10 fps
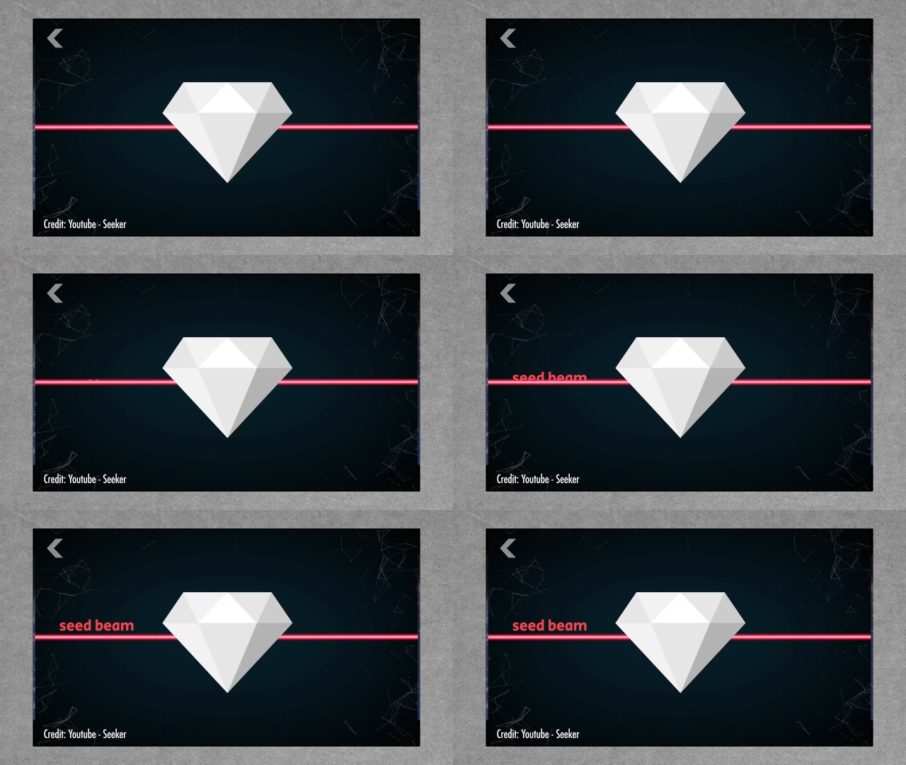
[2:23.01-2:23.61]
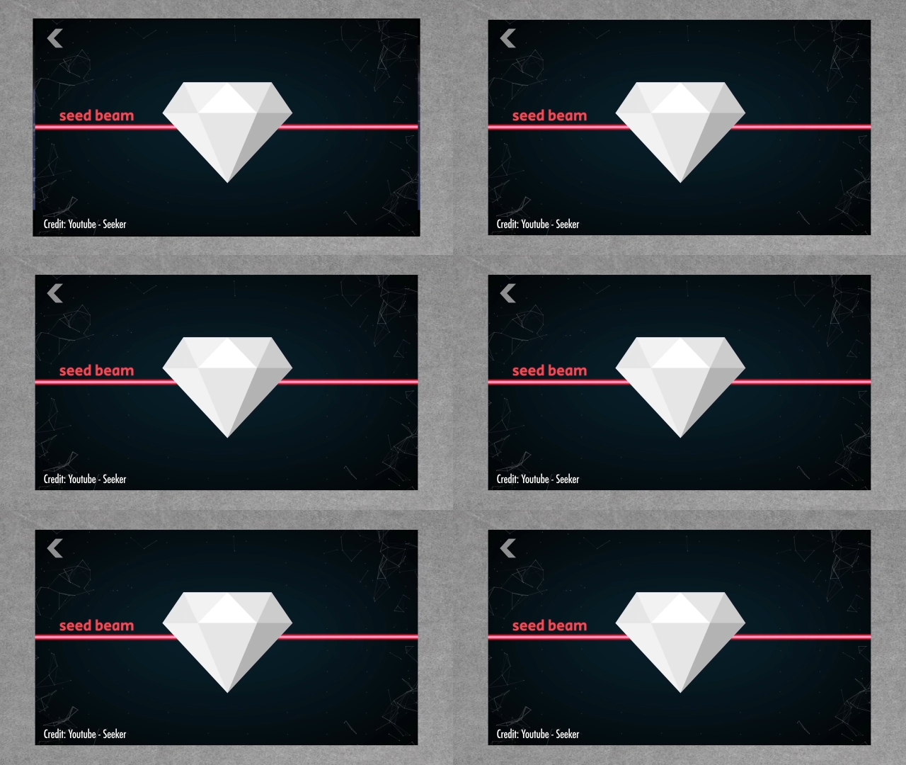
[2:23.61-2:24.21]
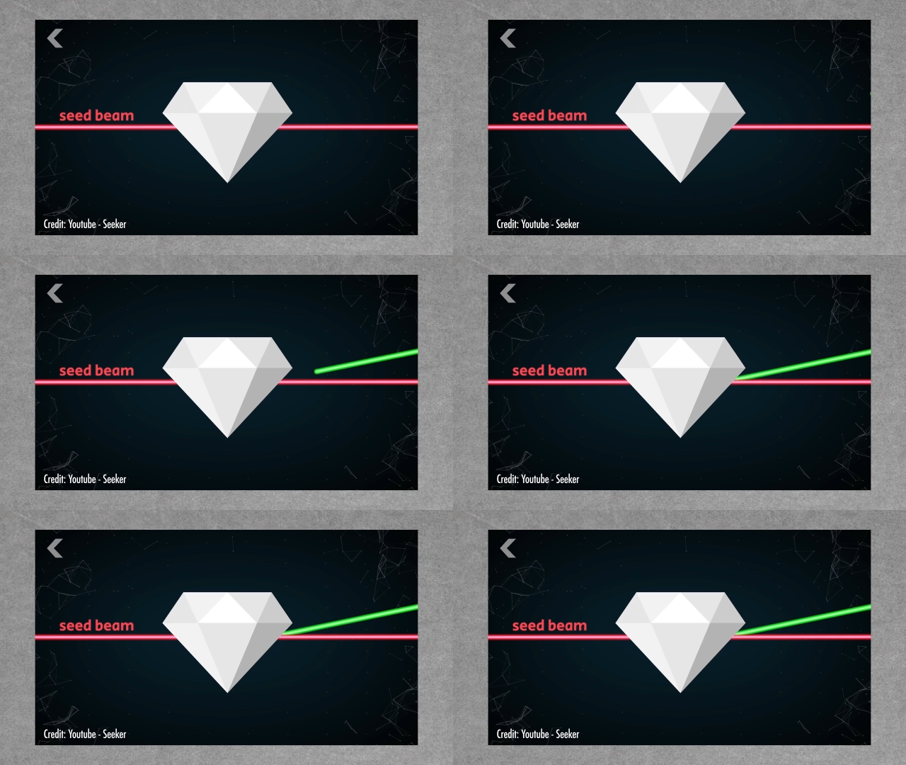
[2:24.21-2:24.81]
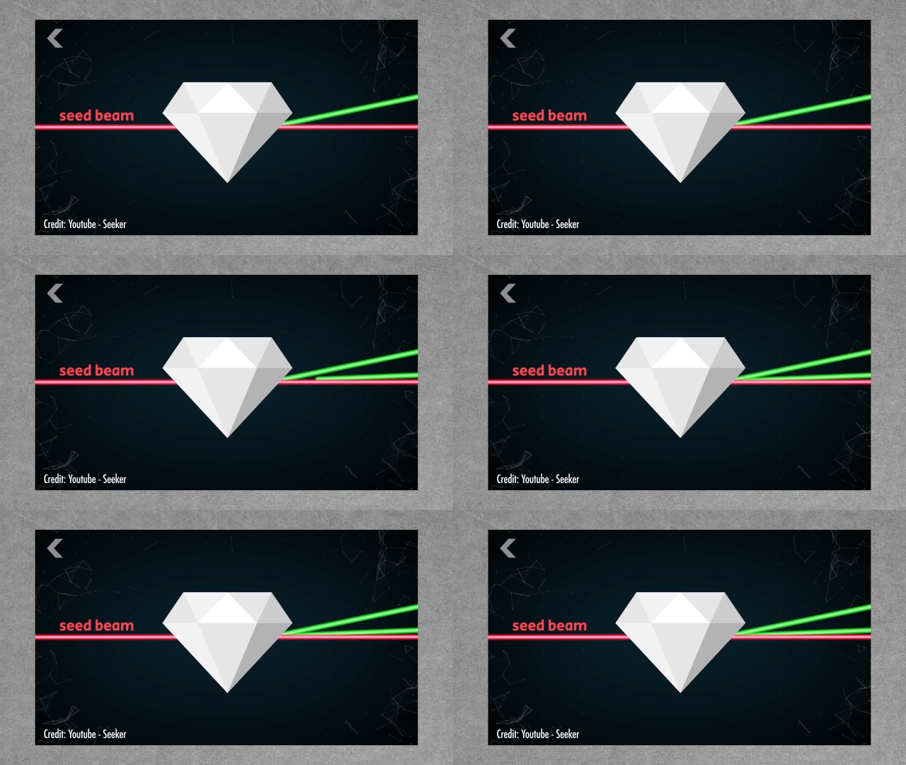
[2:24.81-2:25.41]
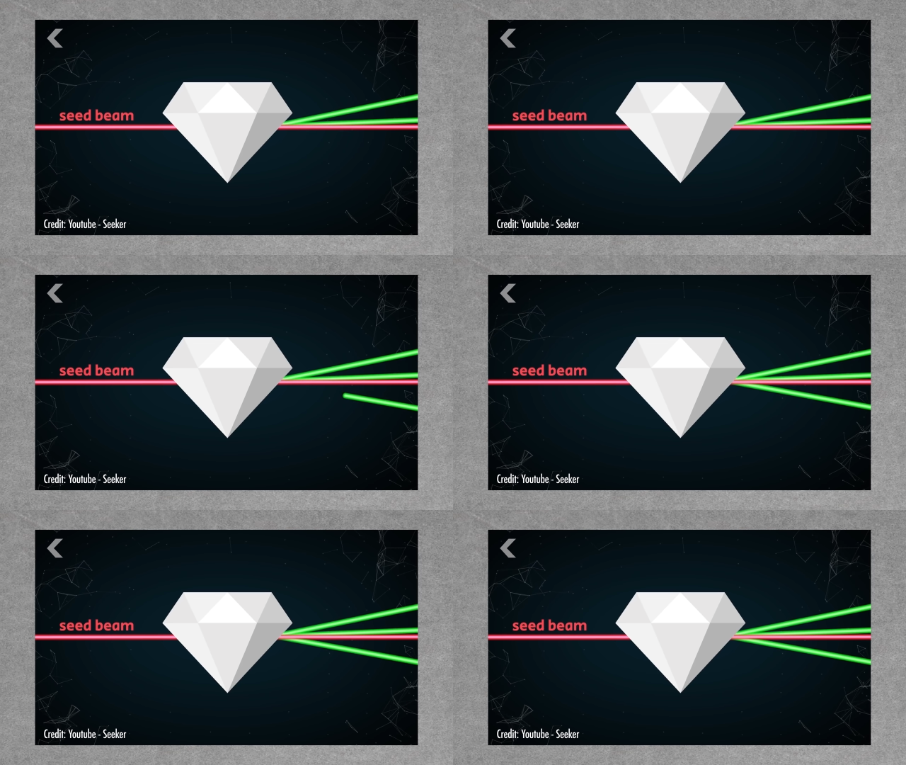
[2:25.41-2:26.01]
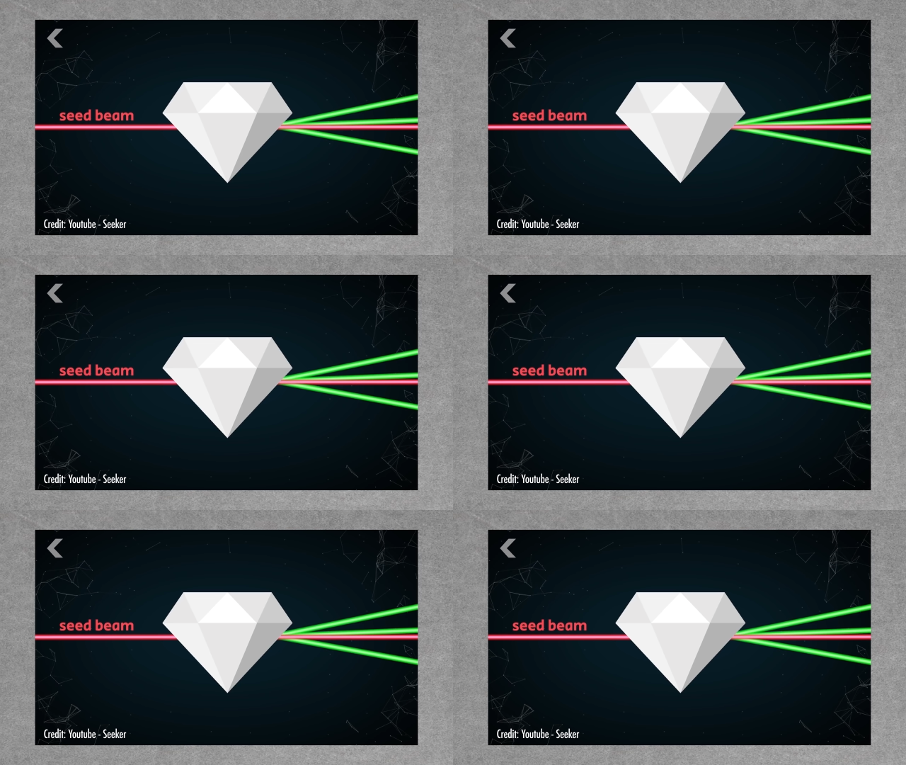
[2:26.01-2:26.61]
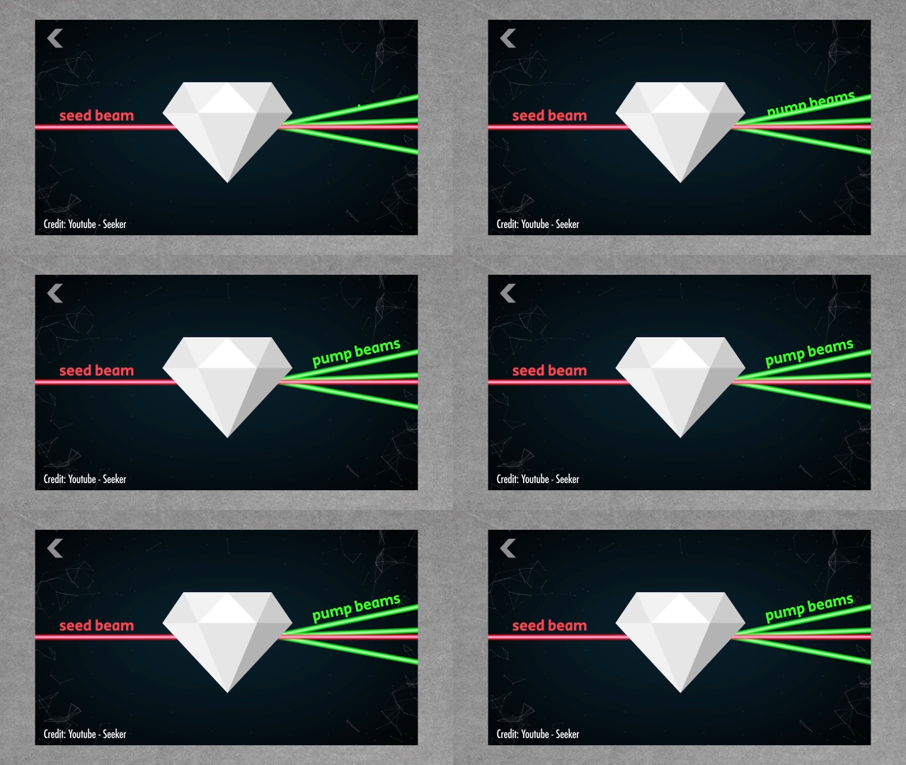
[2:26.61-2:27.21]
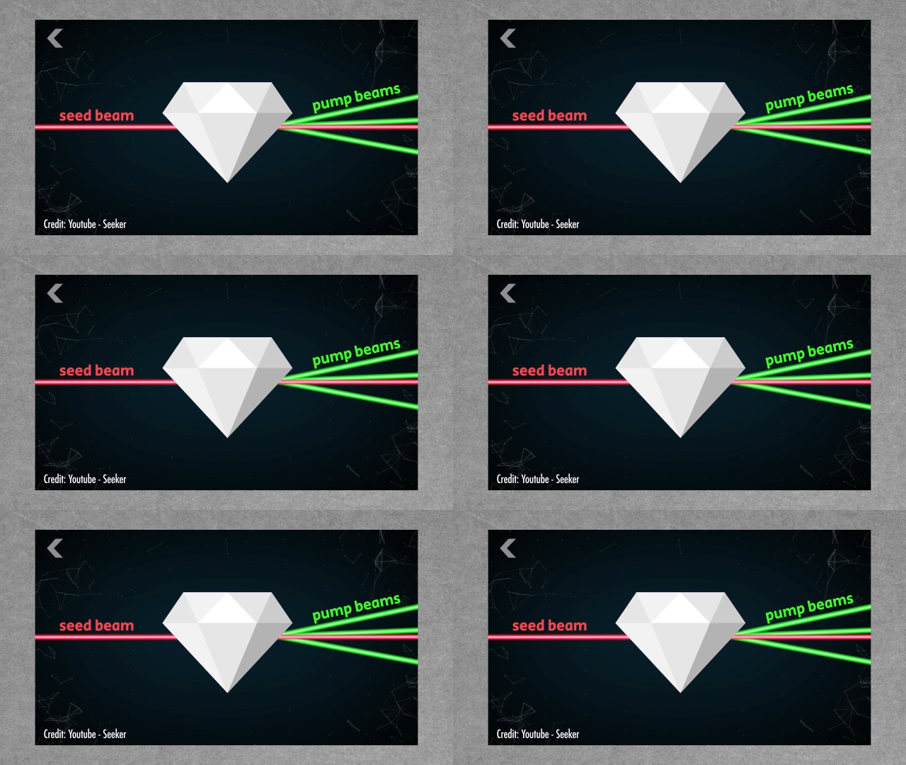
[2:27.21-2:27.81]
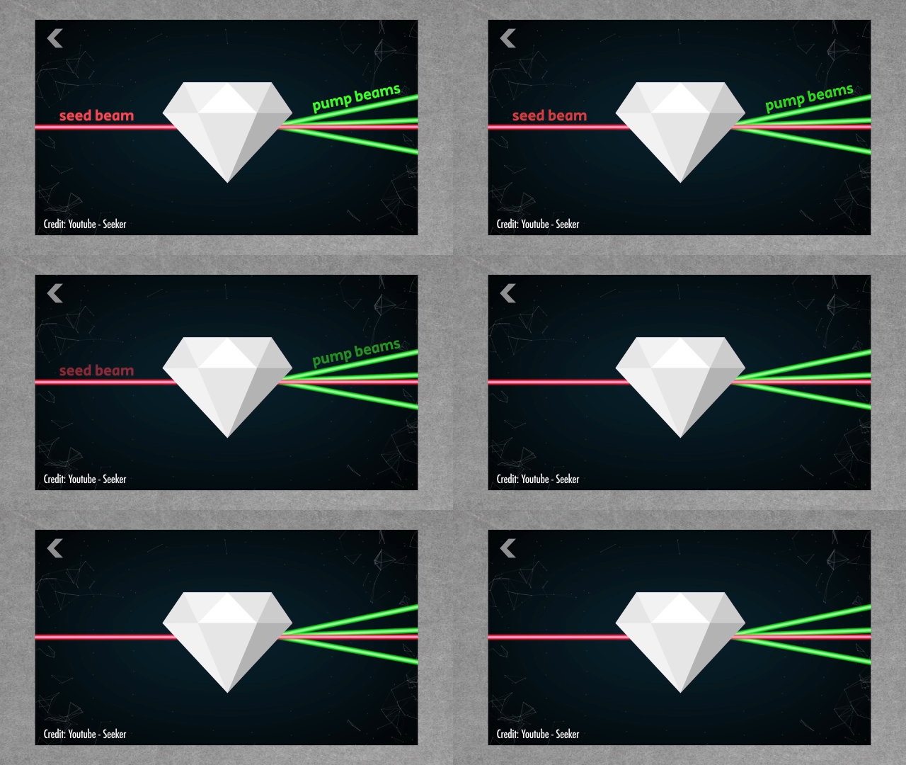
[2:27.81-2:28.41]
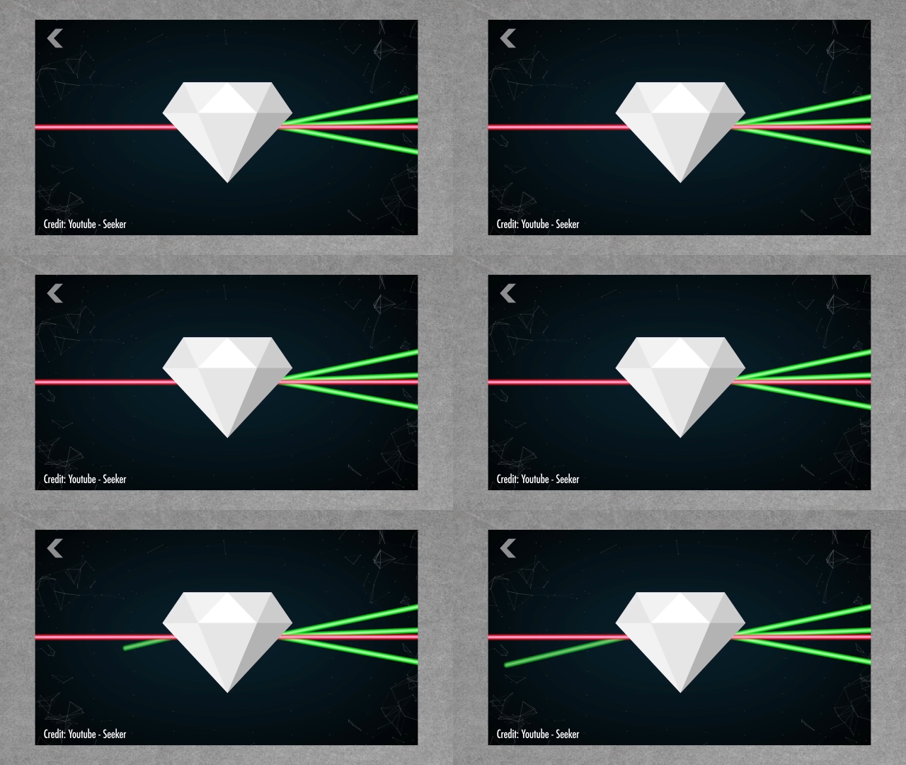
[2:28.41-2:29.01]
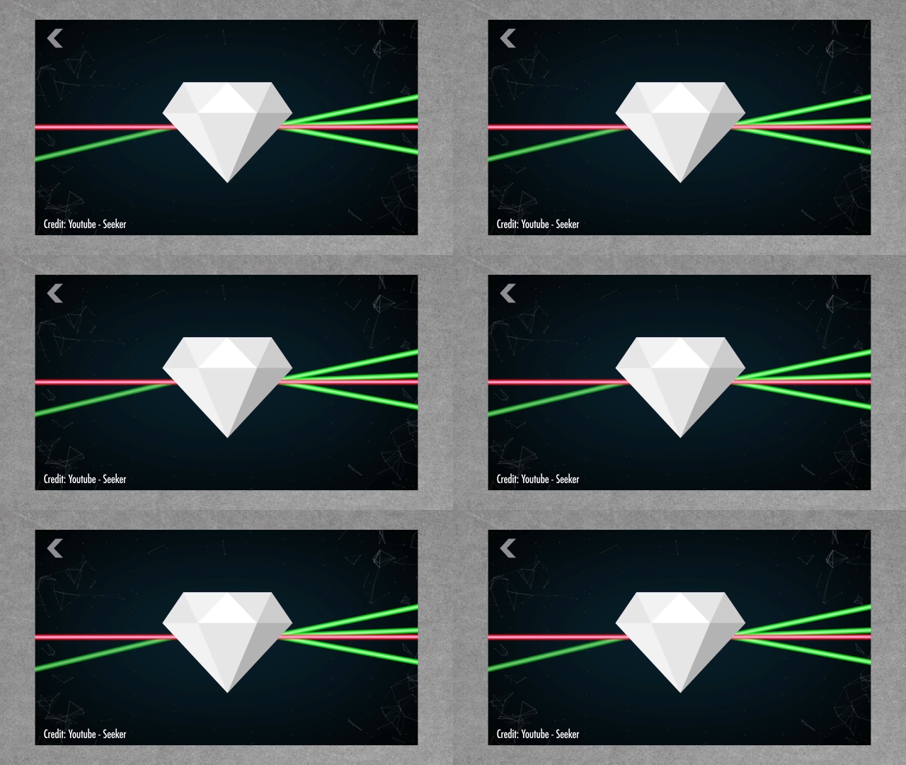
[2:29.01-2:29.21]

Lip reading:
[unreadable: no face in view]